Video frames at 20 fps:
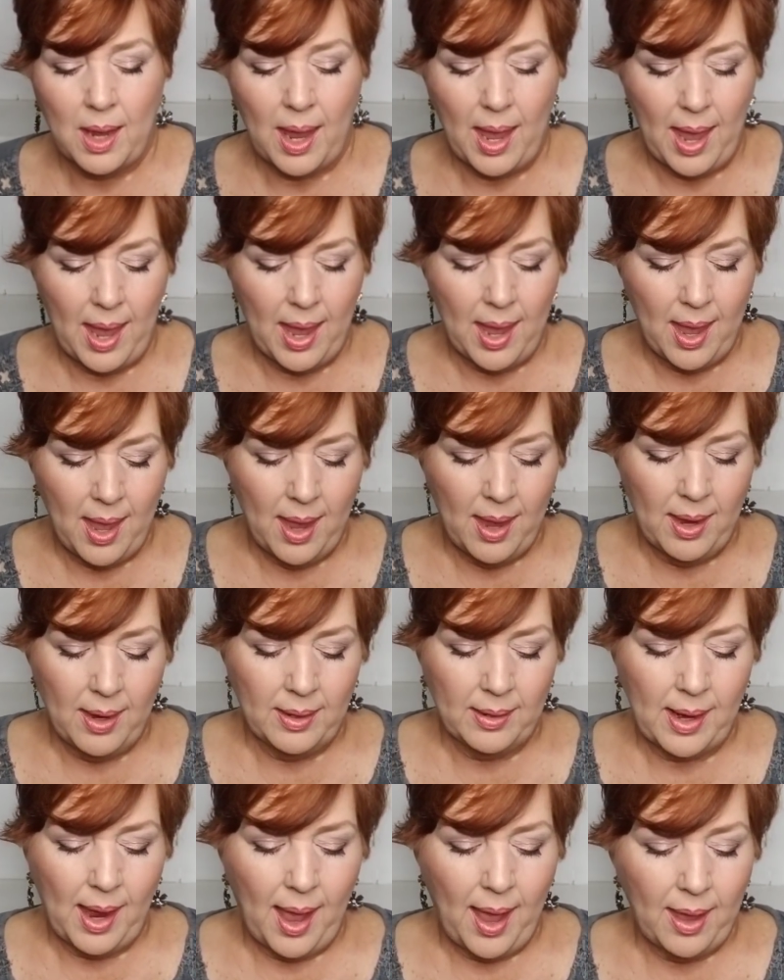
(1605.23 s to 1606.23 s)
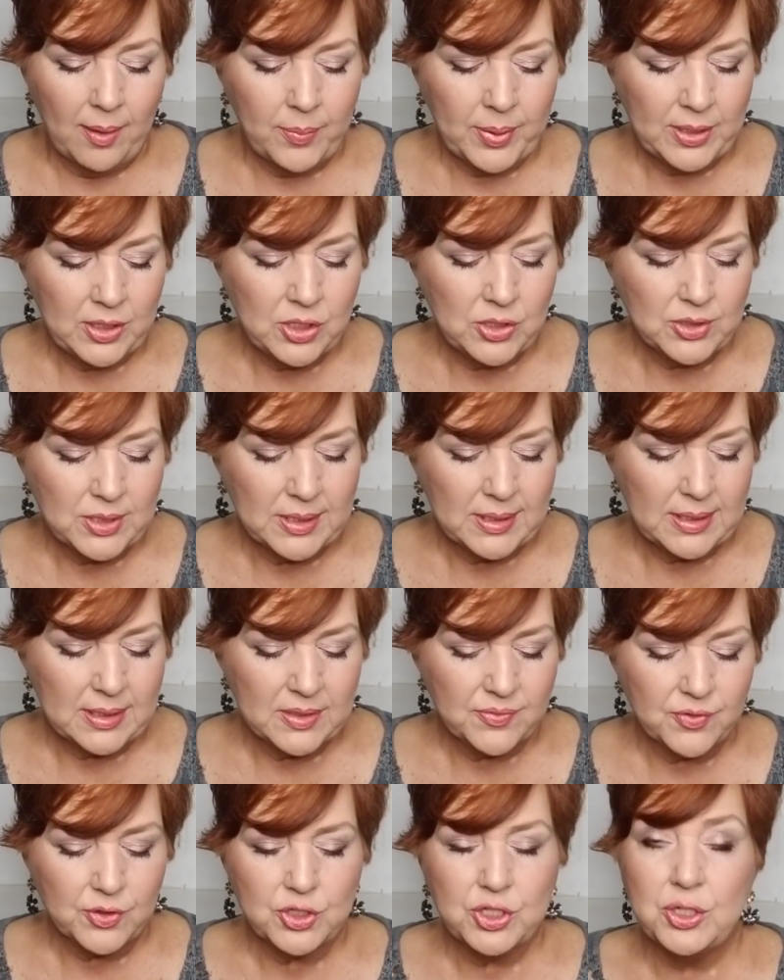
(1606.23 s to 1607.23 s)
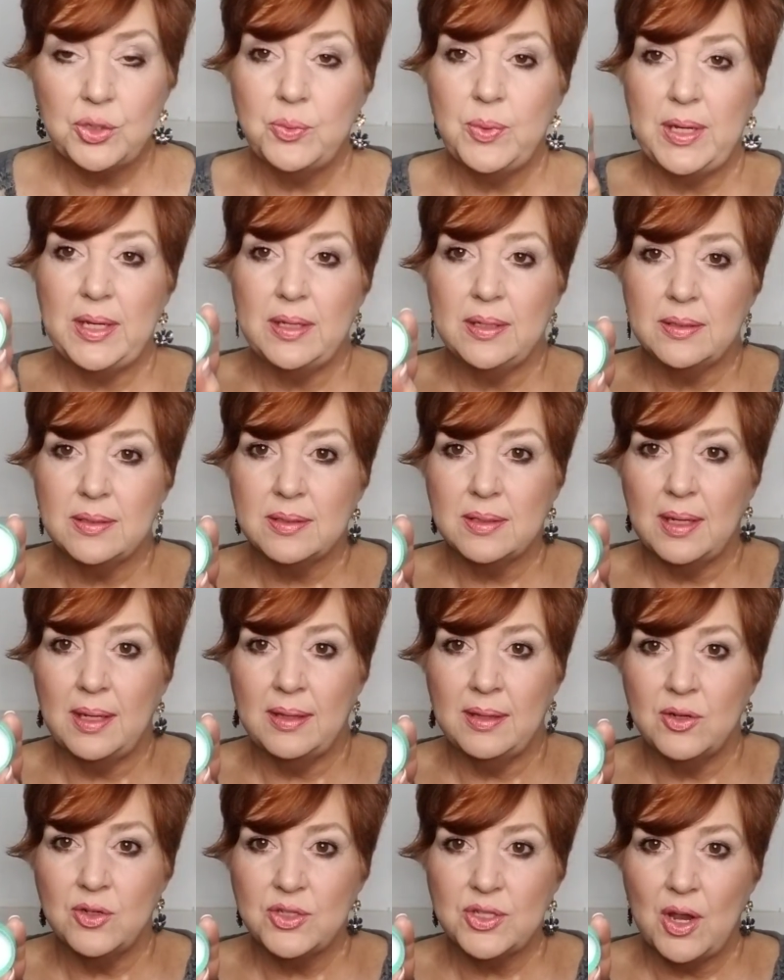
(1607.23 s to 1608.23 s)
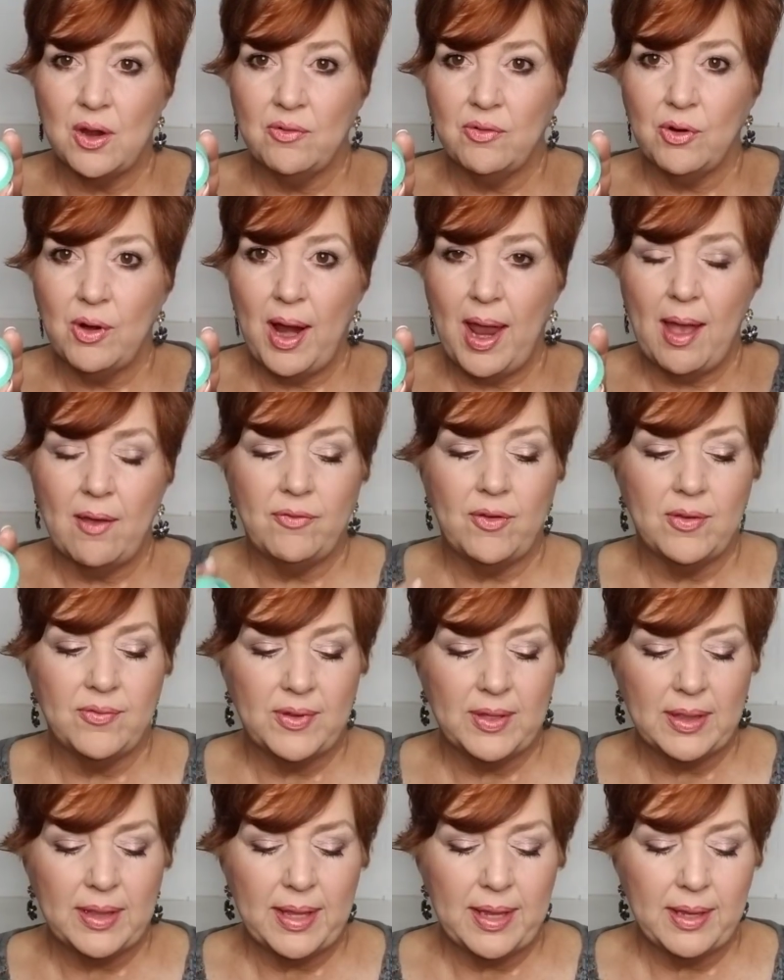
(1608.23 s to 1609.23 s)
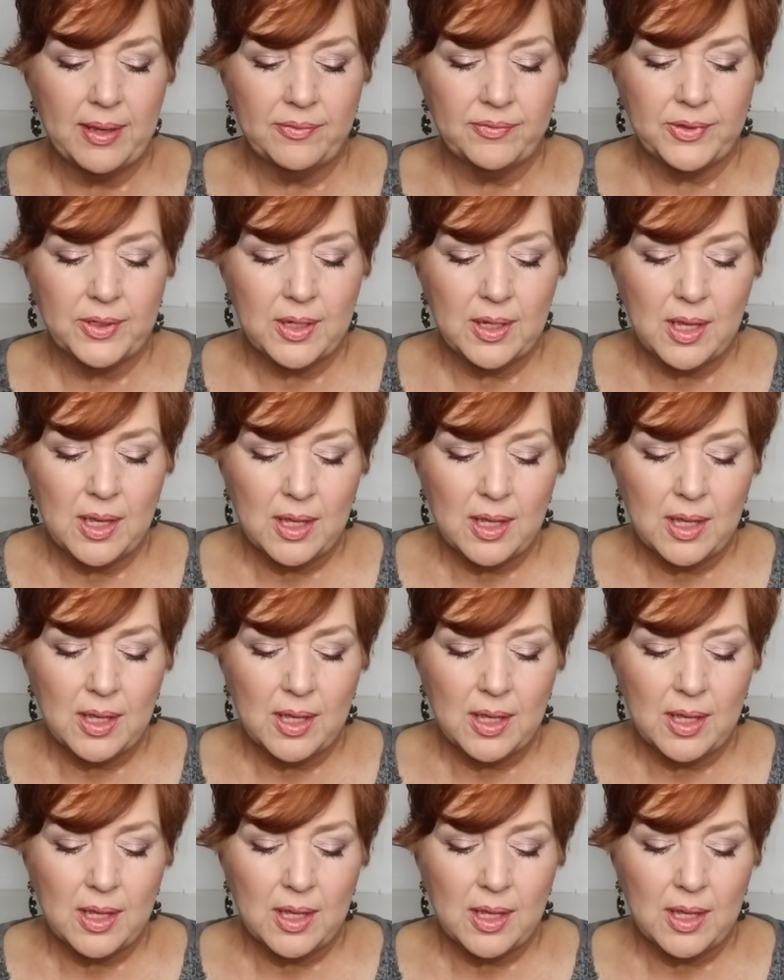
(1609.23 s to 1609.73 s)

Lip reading: And I have been using this for 2 weeks, and there's over half of it left.